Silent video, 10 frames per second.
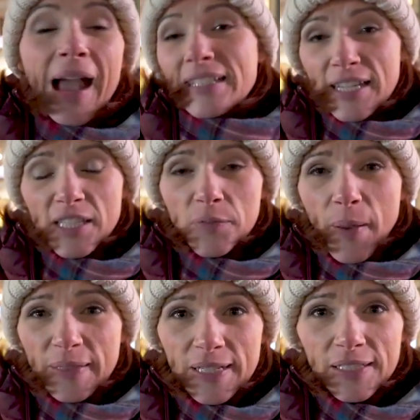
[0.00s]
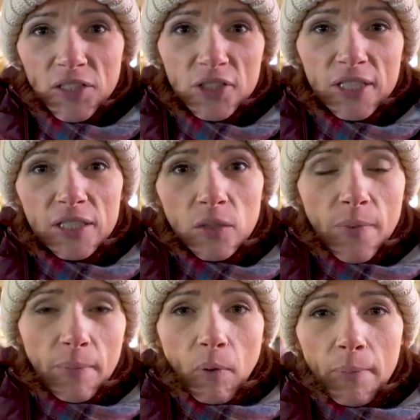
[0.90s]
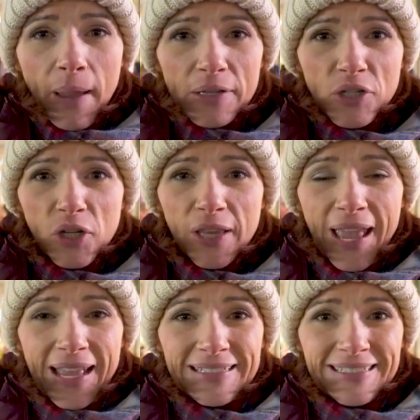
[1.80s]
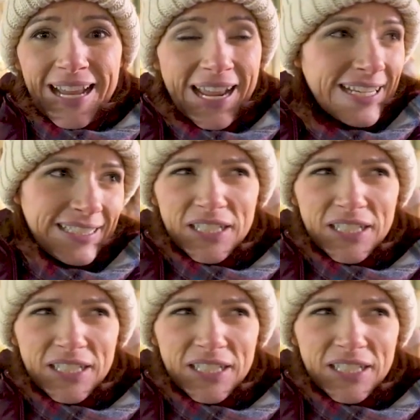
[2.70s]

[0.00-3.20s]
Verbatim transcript: As I suspected, it looks a little bit more magical at night.